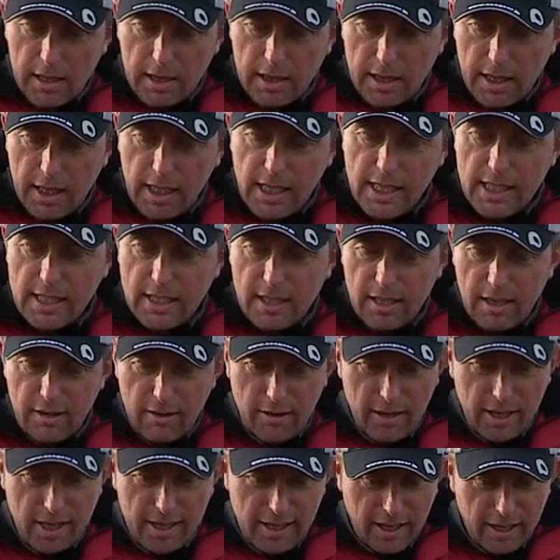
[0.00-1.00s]
These,
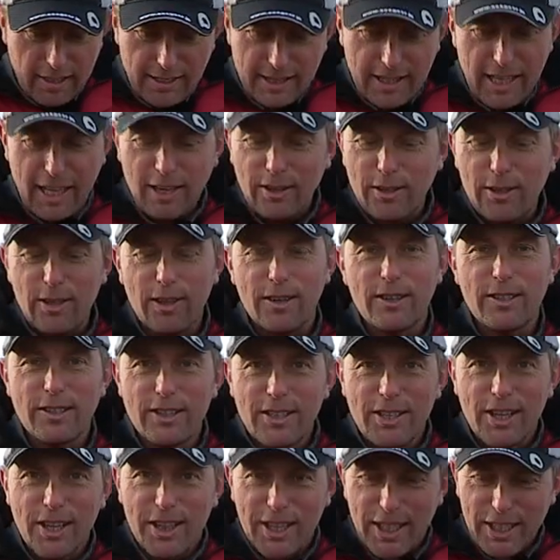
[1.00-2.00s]
they look like
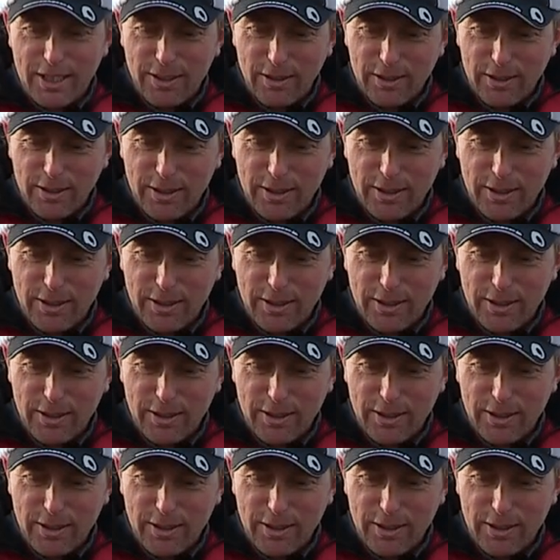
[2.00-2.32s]
nothing on